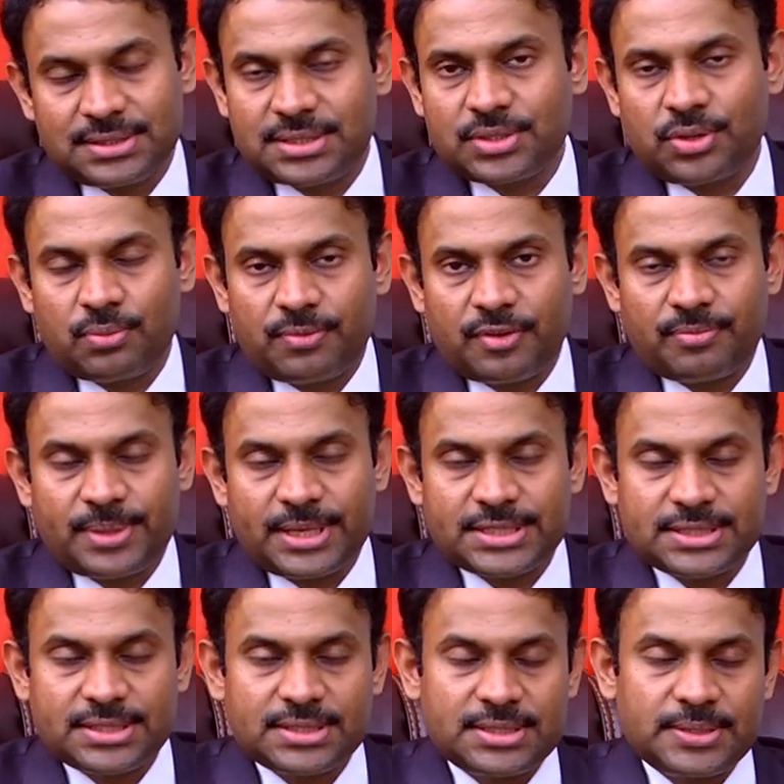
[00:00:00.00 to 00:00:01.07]
This group of
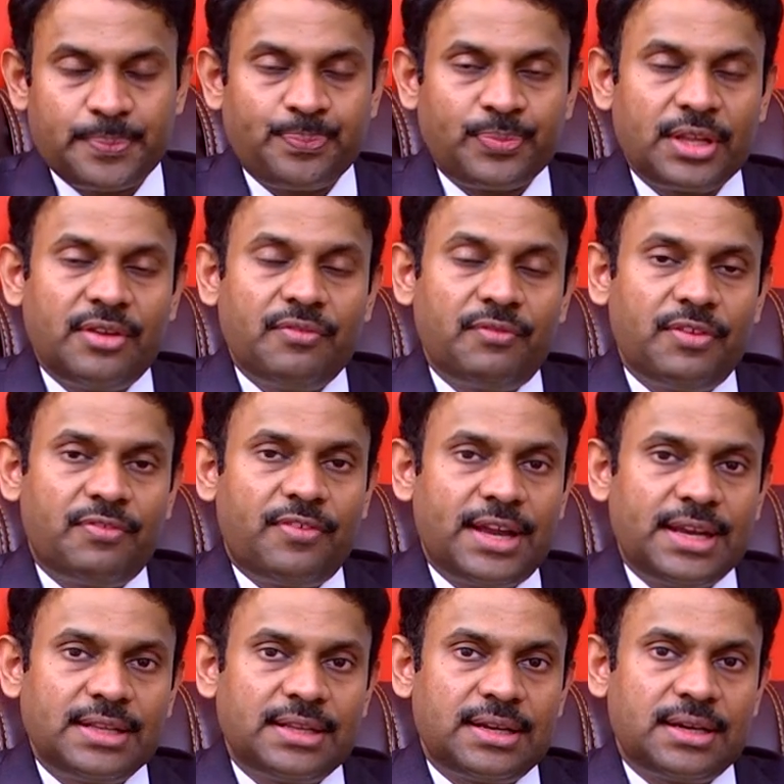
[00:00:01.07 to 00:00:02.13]
patients, we
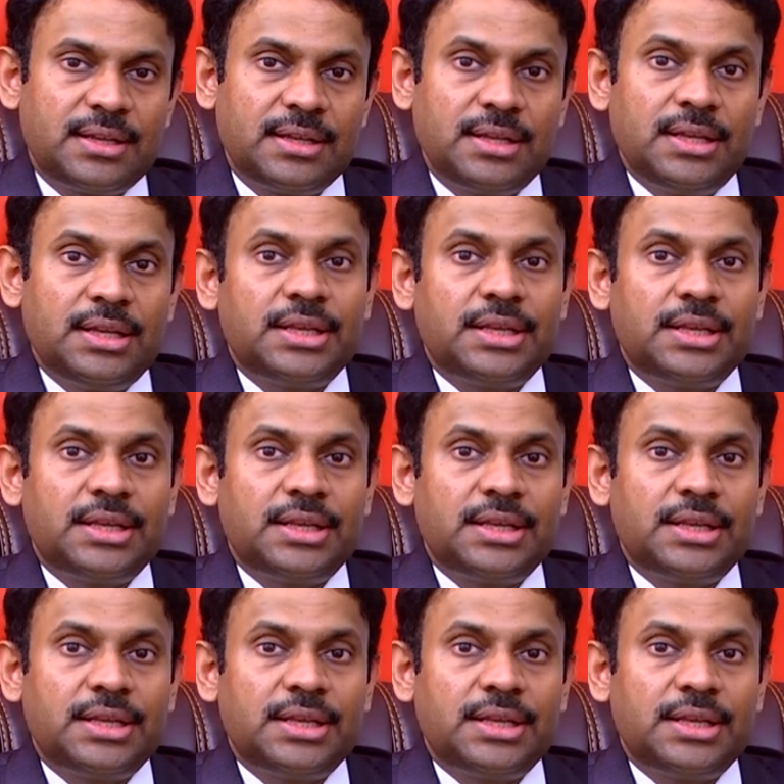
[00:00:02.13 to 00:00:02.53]
find that